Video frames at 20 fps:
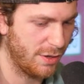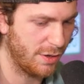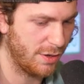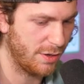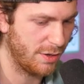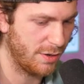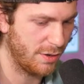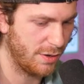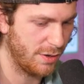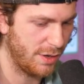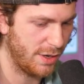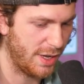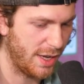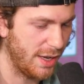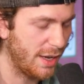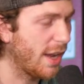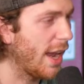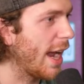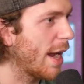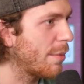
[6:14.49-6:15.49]
to
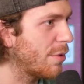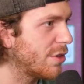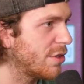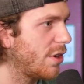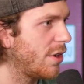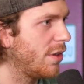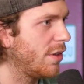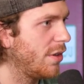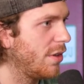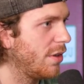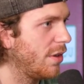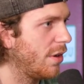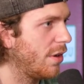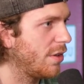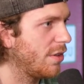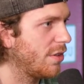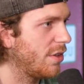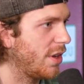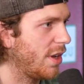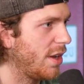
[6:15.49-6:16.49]
get cameras on the
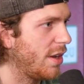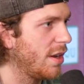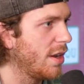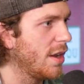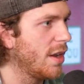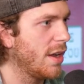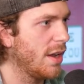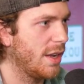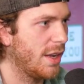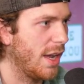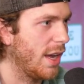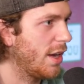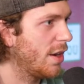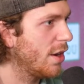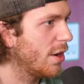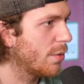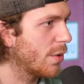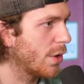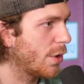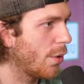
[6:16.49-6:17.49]
on scene get
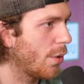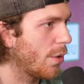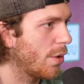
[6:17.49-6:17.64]
good mm-hmm.